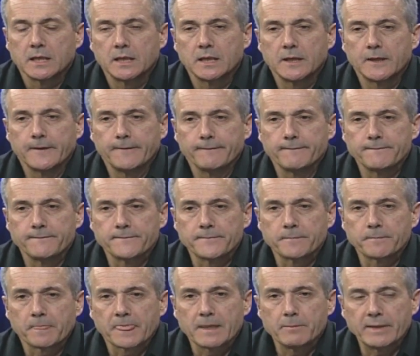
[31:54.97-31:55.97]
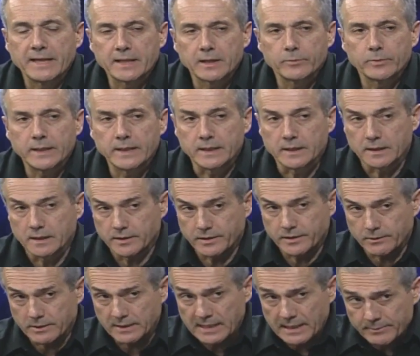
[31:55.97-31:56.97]
Um, by the way,
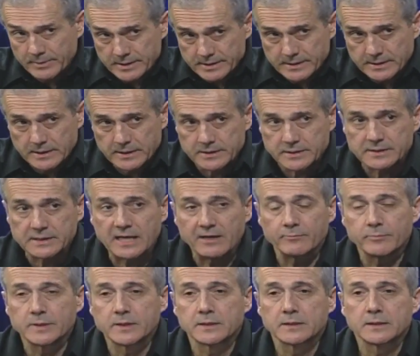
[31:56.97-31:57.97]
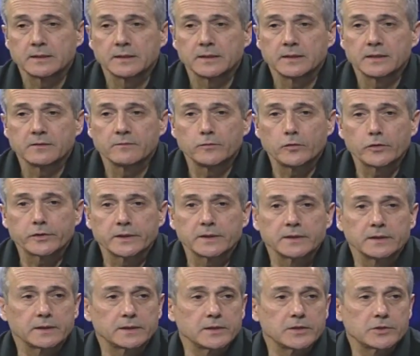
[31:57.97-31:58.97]
thermodynamicists have been uh,
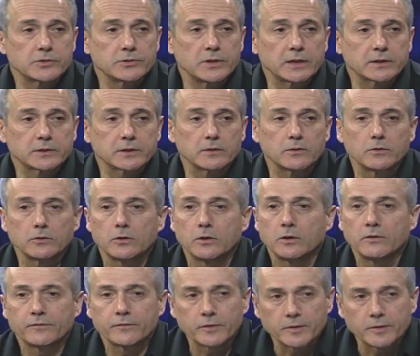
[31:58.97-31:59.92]
invoking the Constructal Law